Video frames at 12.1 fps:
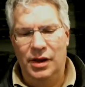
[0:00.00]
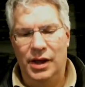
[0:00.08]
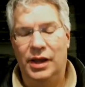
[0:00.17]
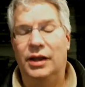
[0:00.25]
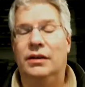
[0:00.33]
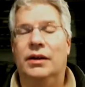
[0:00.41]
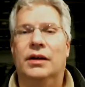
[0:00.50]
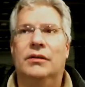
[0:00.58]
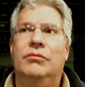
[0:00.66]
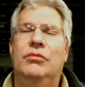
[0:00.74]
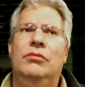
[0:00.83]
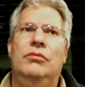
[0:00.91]
And
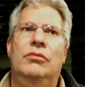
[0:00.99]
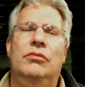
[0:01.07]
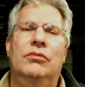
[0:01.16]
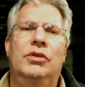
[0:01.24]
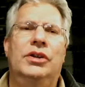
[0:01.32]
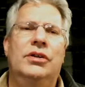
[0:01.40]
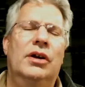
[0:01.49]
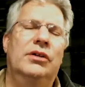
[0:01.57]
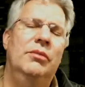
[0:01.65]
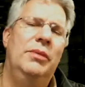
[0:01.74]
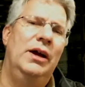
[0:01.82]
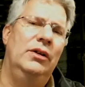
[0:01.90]
we talked
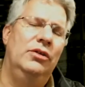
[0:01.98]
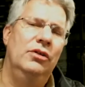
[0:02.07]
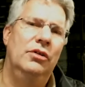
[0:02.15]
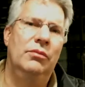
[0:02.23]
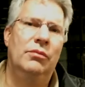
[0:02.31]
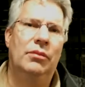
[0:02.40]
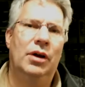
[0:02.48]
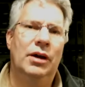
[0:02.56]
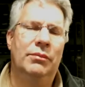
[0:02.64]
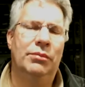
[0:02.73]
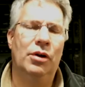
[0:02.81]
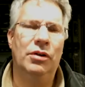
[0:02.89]
about doing
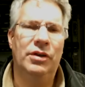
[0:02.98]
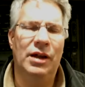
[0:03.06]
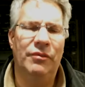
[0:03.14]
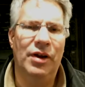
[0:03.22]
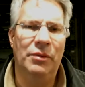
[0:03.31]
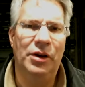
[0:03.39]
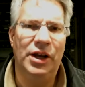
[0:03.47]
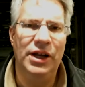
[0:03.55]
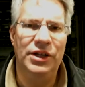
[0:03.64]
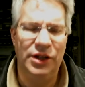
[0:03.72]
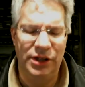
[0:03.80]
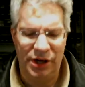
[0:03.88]
prototype
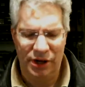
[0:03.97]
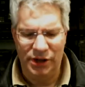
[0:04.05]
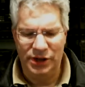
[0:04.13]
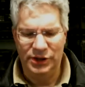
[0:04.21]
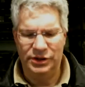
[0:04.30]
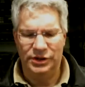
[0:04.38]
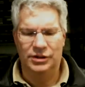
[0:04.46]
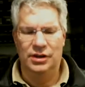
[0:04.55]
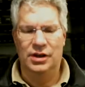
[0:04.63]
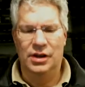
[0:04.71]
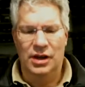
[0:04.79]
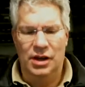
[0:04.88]
fabrication there. And he says,
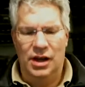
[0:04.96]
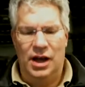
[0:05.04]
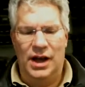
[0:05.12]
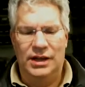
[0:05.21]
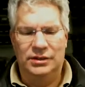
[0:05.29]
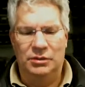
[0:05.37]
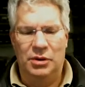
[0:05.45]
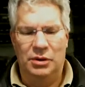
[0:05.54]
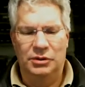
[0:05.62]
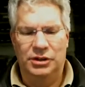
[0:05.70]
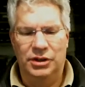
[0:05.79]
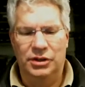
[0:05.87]
I asked him what he
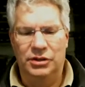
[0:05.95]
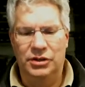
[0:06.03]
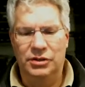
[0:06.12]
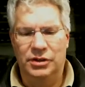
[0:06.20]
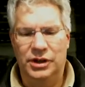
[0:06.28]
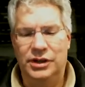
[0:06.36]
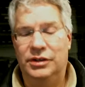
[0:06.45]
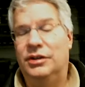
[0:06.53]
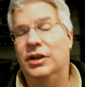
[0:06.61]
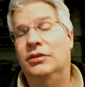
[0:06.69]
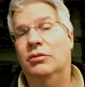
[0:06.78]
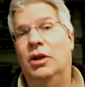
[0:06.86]
was going to do, and he
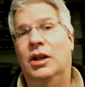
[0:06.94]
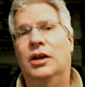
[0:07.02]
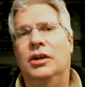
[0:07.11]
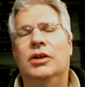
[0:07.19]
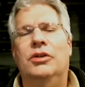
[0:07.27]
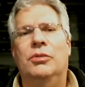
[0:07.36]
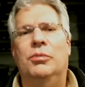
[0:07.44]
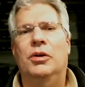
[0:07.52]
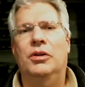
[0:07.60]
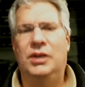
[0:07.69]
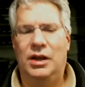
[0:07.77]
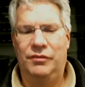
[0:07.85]
says, well, I'm going to do
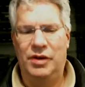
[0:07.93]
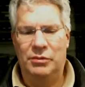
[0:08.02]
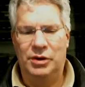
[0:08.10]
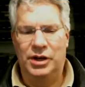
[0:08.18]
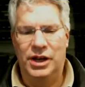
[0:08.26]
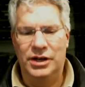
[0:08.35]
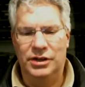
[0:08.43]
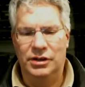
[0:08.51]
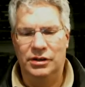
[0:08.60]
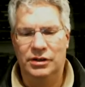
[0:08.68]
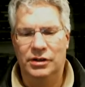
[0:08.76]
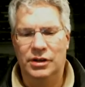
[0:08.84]
prototype fabrication.
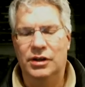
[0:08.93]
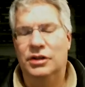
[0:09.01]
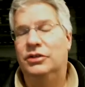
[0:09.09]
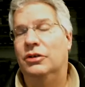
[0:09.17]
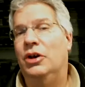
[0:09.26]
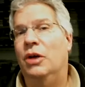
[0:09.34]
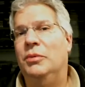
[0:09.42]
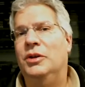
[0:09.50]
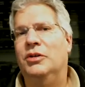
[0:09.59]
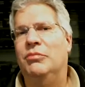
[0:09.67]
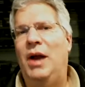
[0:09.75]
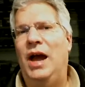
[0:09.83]
So he opened
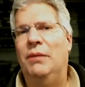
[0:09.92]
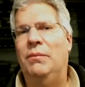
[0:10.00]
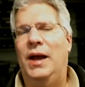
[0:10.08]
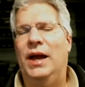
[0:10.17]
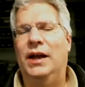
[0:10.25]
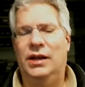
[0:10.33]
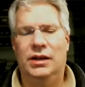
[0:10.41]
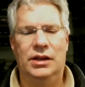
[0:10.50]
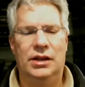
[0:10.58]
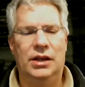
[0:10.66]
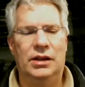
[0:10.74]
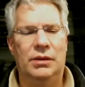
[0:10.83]
his backpack
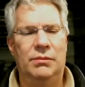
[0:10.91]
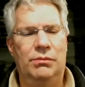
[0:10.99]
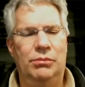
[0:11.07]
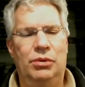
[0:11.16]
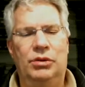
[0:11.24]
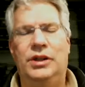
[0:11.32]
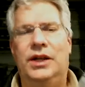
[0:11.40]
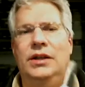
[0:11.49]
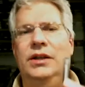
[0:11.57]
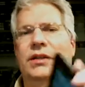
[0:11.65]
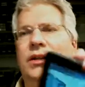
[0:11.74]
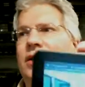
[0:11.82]
and he pulled out.
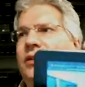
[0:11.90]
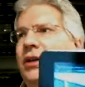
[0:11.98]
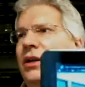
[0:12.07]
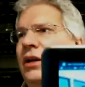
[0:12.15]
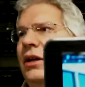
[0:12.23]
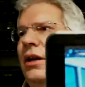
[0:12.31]
Doug's a